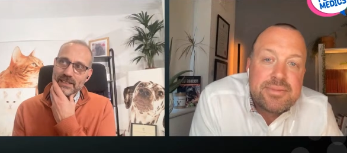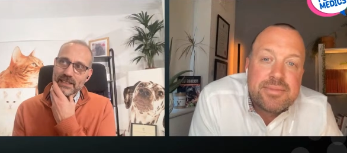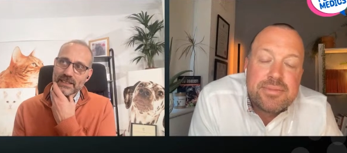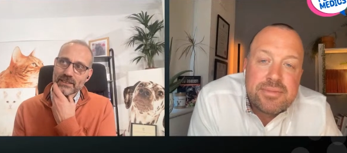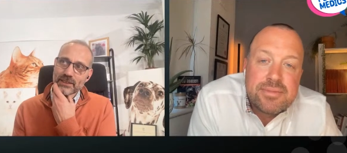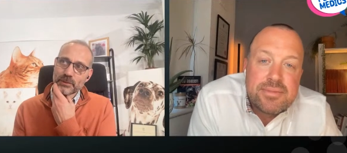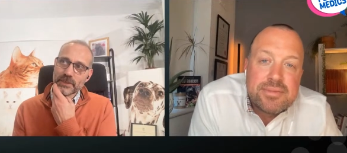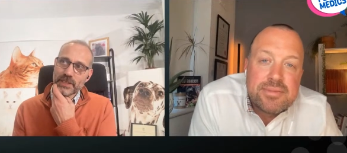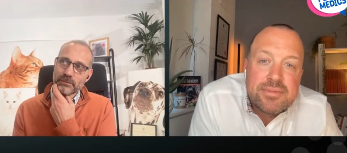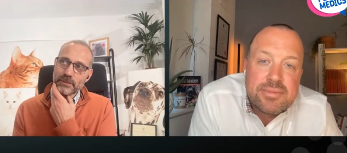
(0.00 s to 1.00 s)
Speaker 1: Danielle Gun-
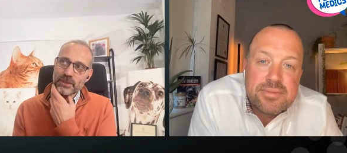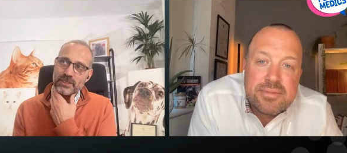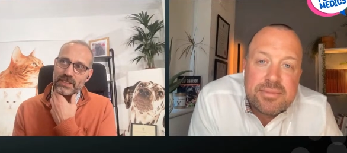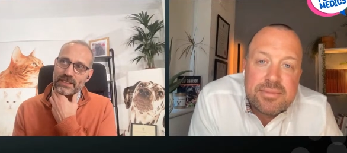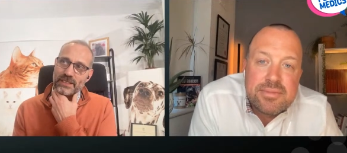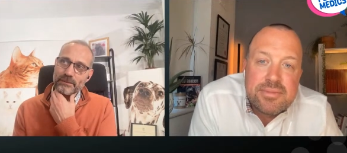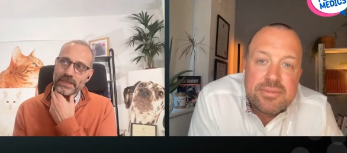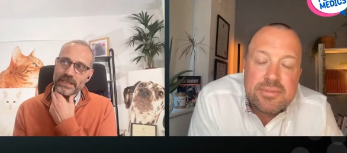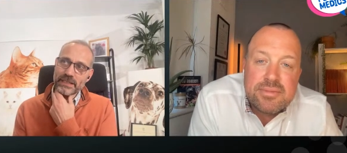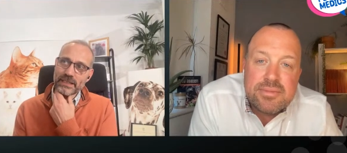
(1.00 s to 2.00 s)
Gunn-Moore said to
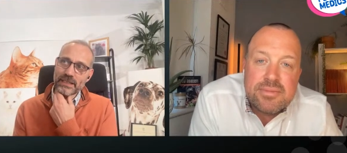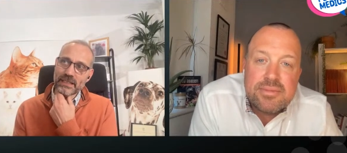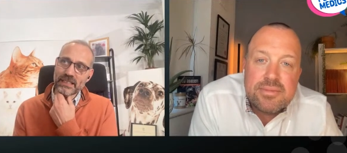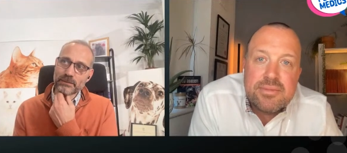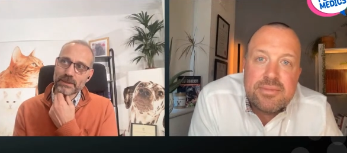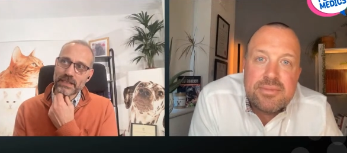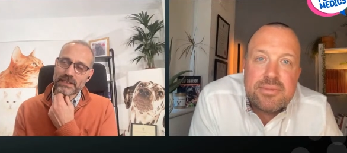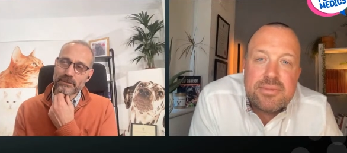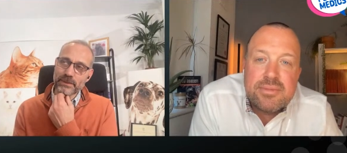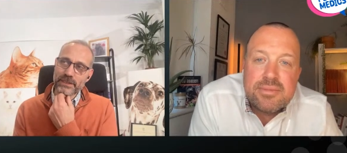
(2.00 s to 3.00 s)
me uh, up at
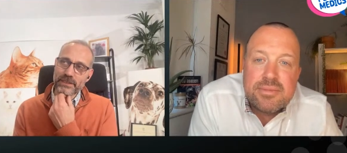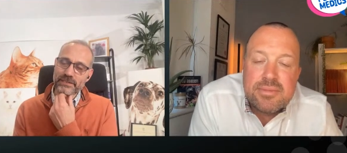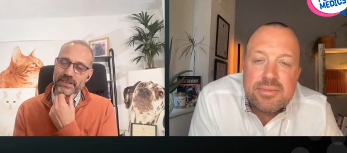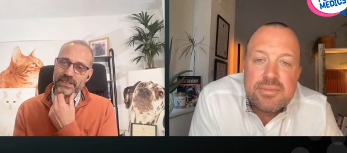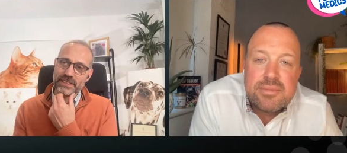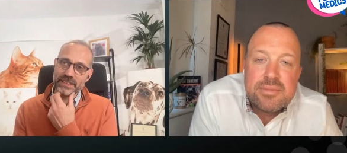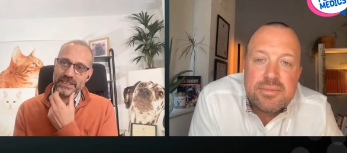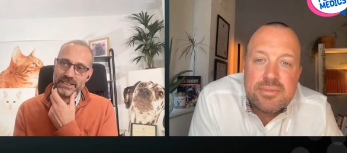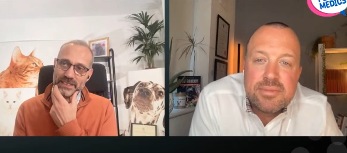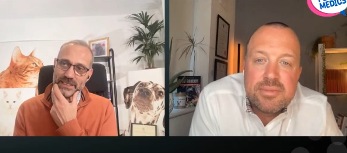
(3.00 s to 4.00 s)
Edinburgh
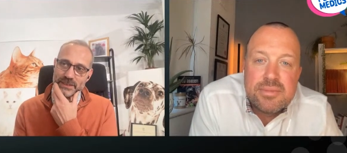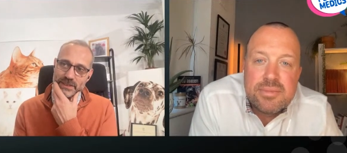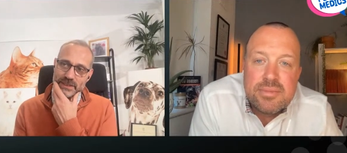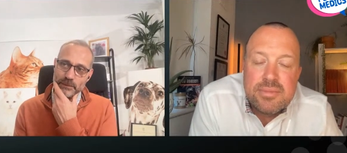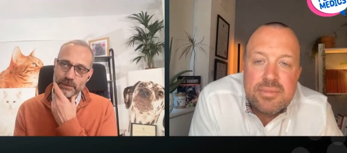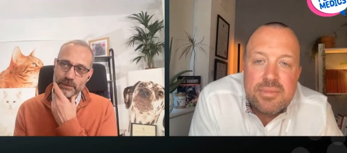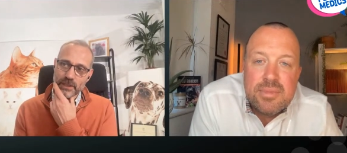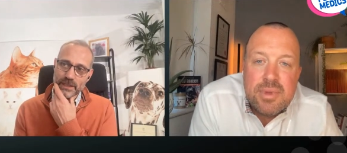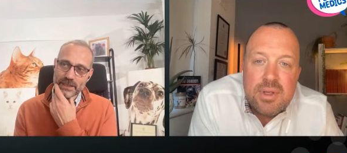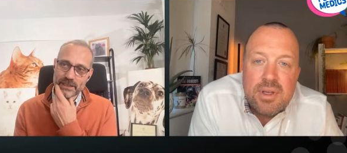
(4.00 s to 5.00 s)
University, she was
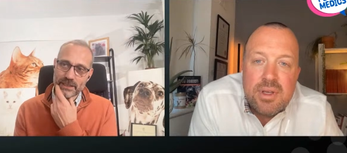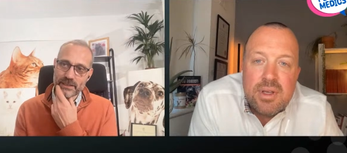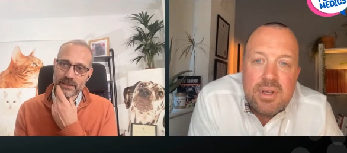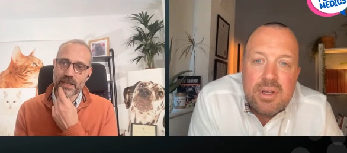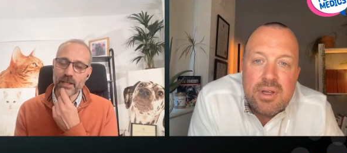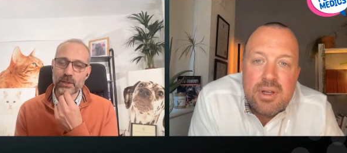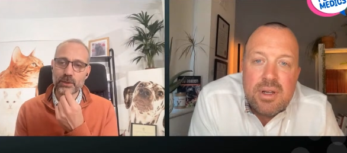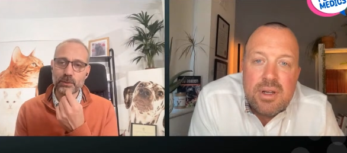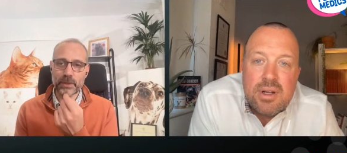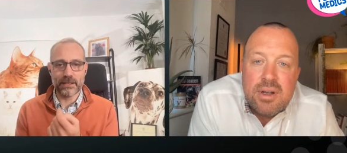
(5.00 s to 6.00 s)
surprised that
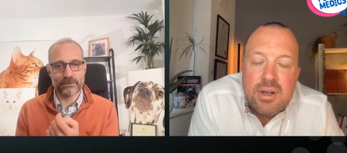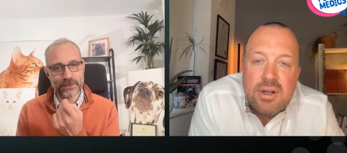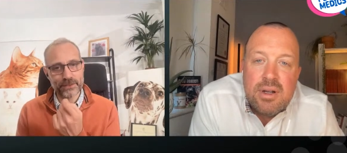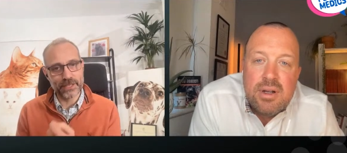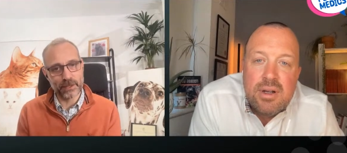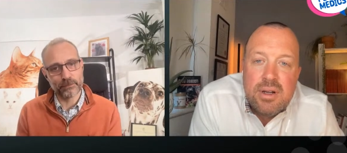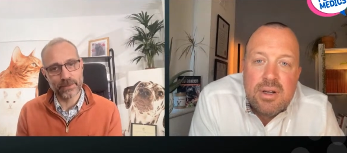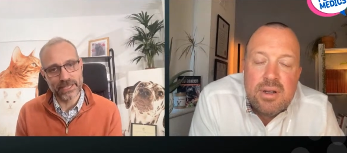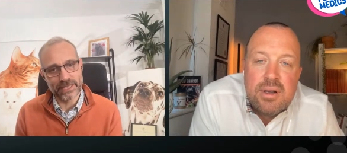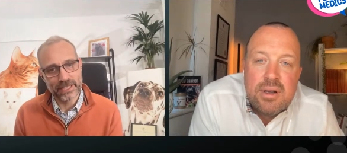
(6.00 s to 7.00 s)
no pet food
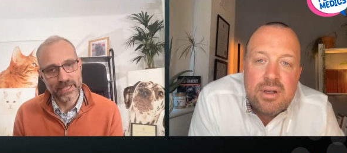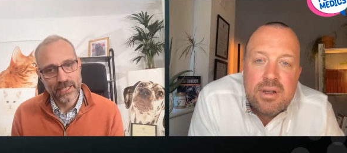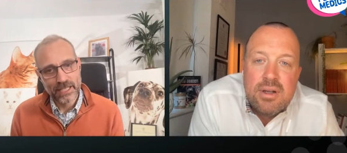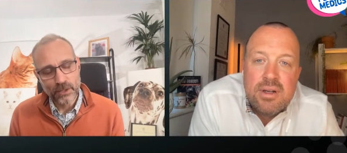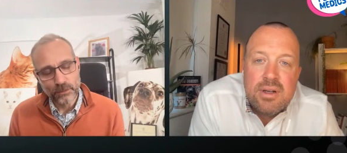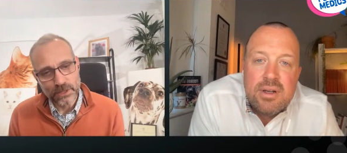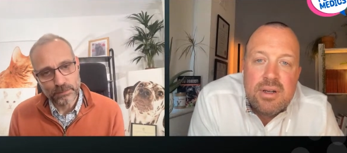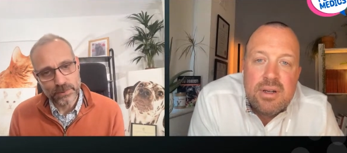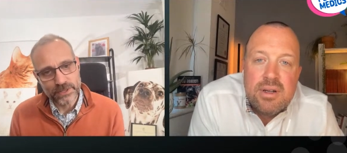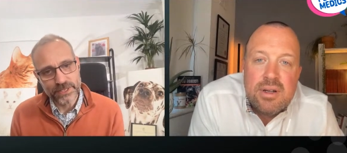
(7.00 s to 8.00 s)
company
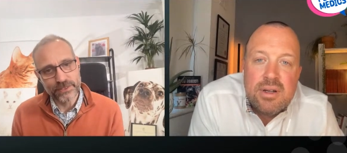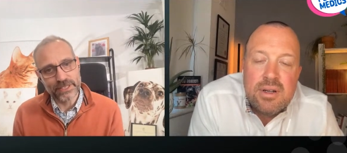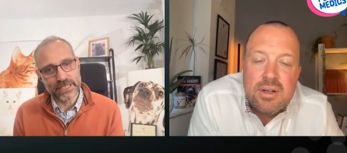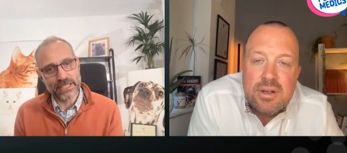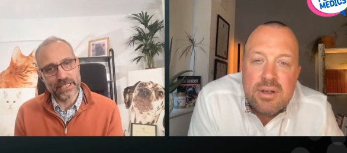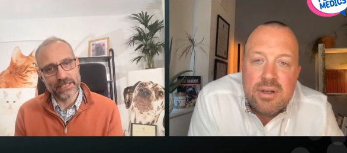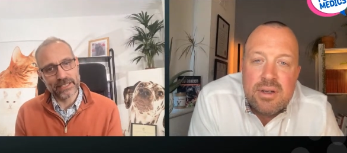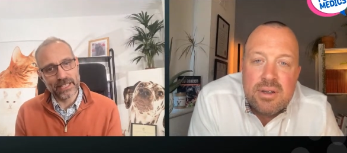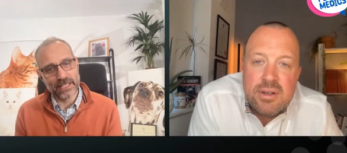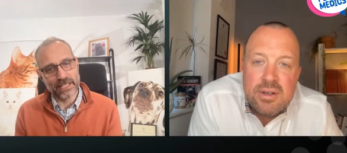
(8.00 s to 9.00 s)
was
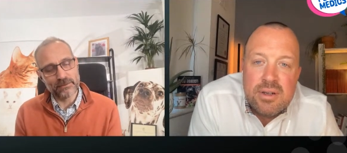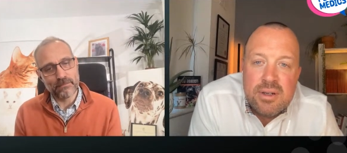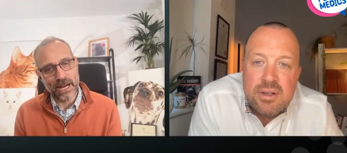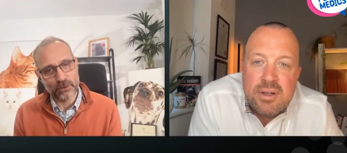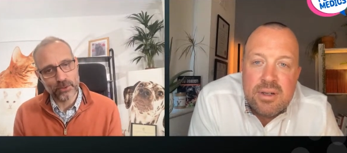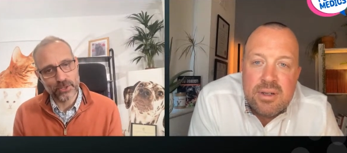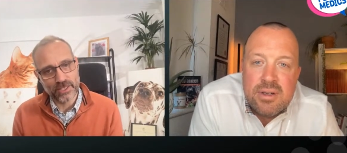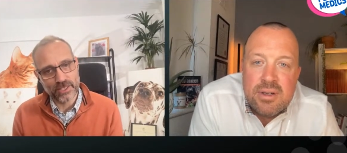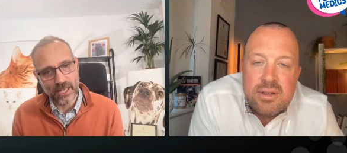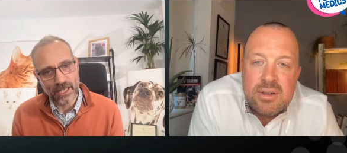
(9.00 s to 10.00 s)
producing a
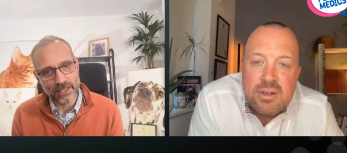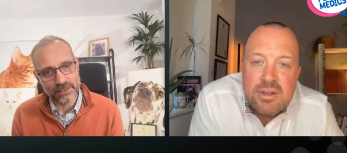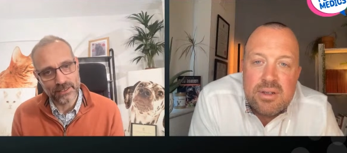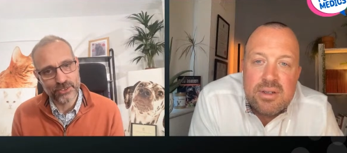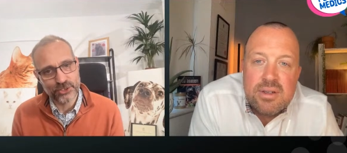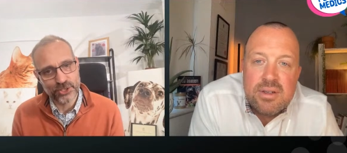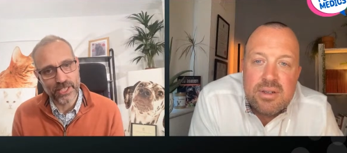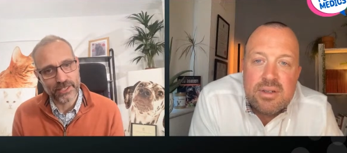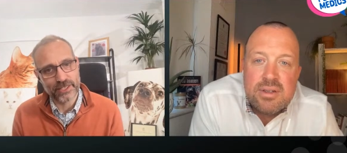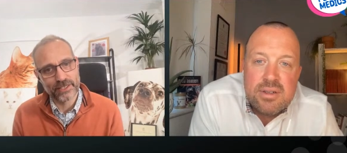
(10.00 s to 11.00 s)
mouse and
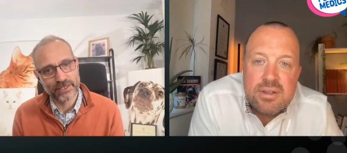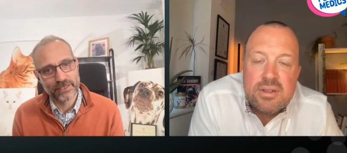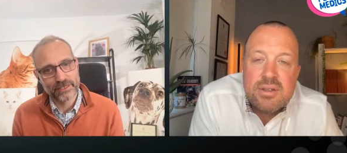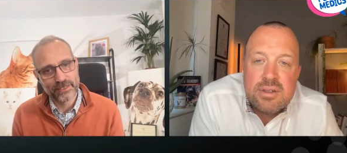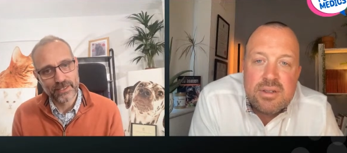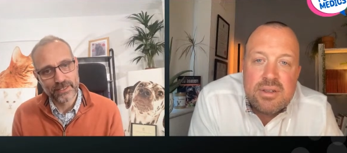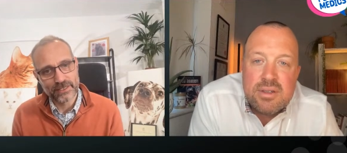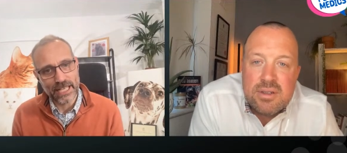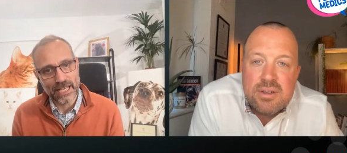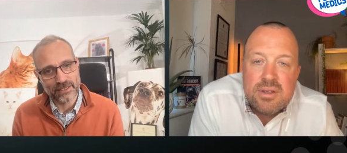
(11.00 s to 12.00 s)
chick
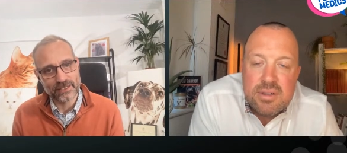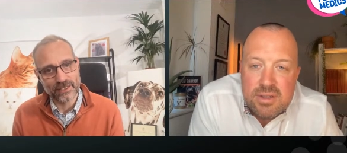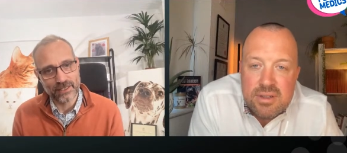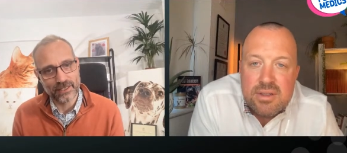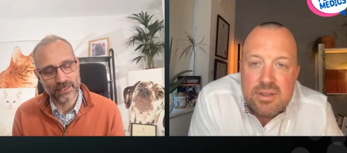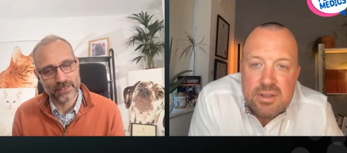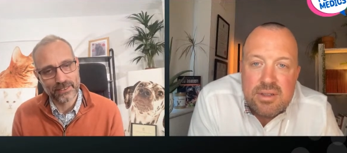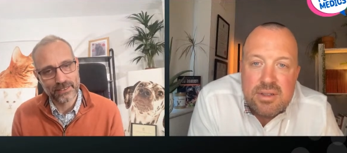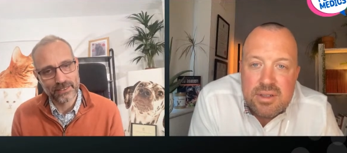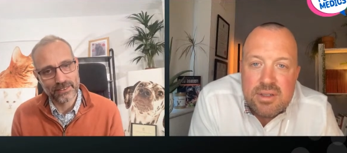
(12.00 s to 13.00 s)
cat diet
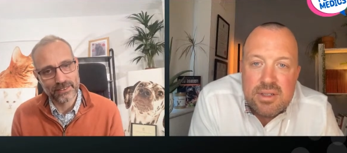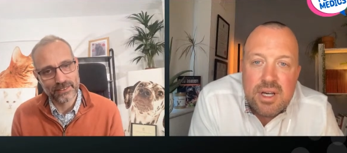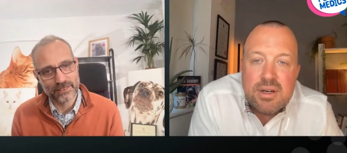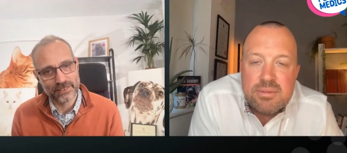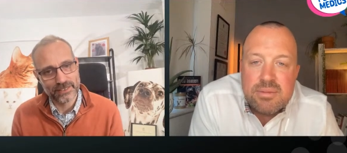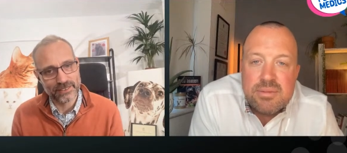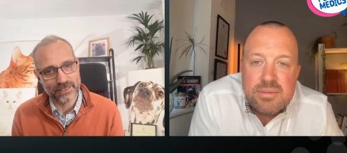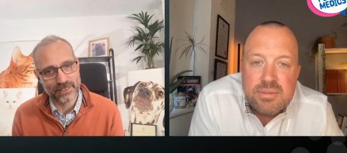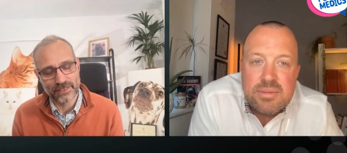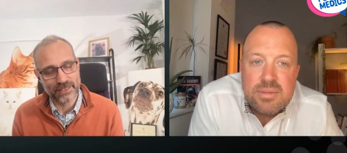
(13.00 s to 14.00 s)
because yeah. she
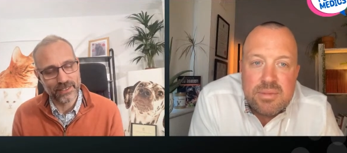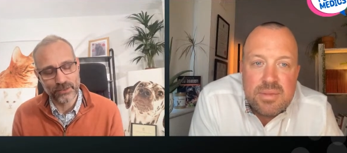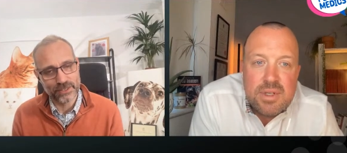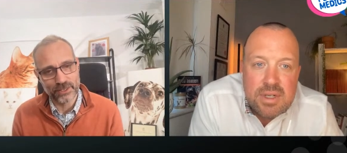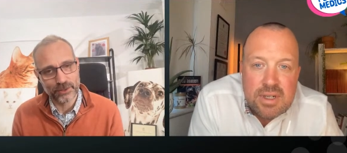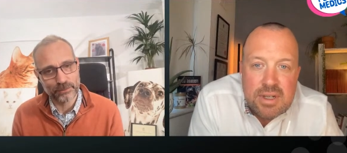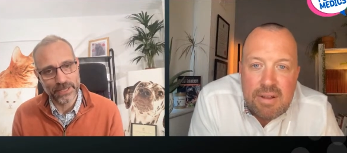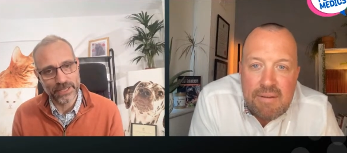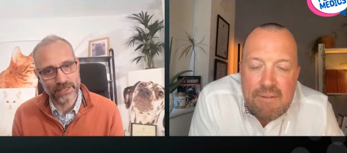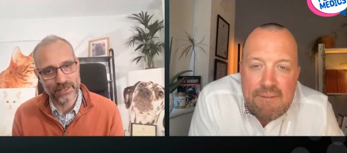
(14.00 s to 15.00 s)
said it would just
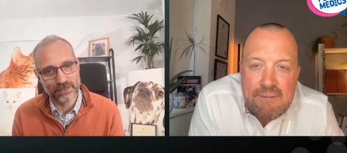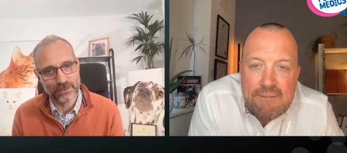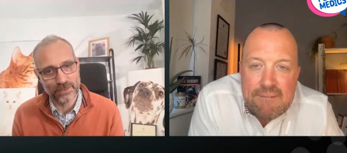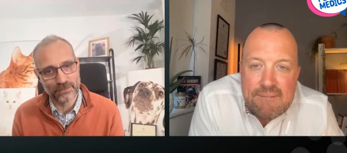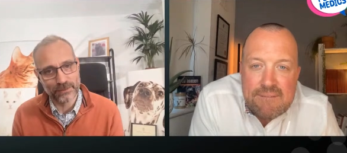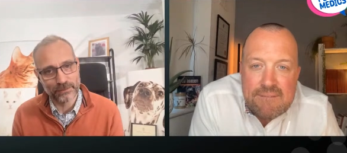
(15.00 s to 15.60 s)
be one of the